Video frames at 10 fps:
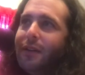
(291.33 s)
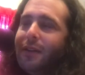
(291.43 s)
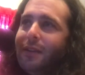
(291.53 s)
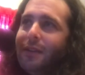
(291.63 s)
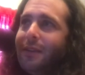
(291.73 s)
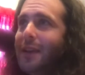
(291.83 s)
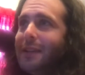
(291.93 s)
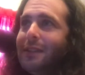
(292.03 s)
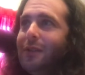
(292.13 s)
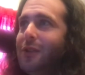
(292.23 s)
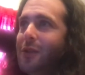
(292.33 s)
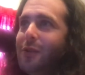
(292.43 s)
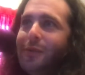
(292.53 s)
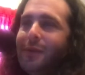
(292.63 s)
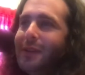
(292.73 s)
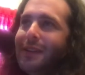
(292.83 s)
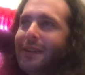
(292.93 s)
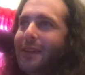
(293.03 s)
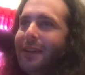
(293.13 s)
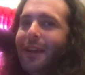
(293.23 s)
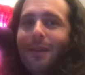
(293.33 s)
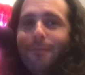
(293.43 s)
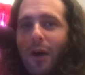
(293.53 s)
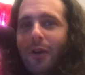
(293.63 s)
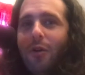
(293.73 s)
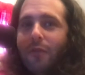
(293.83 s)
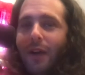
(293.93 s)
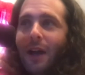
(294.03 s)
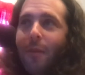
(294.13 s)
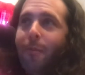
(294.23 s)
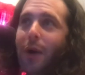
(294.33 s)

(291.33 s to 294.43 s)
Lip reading: and next thing you know, it's a bongo vibe.